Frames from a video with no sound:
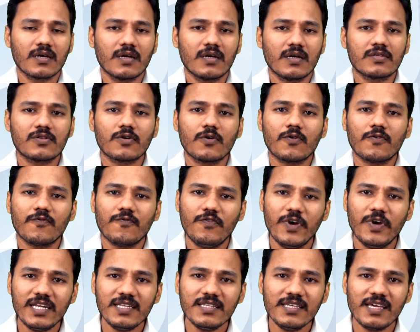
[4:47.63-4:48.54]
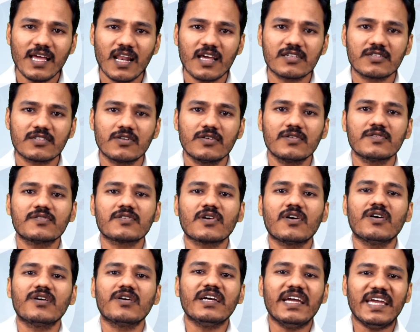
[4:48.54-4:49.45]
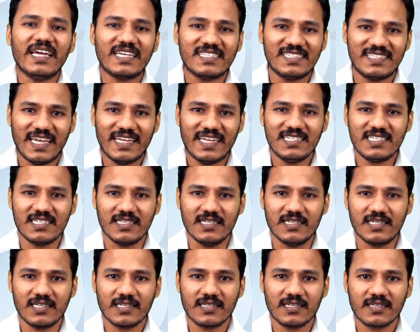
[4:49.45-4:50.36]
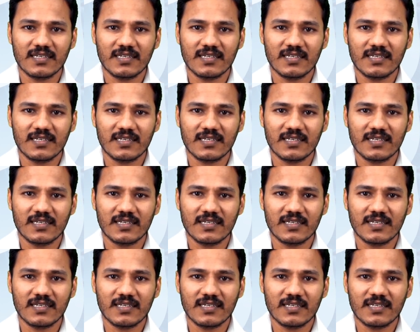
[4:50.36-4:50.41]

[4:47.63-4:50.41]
So, when the electrons are excited,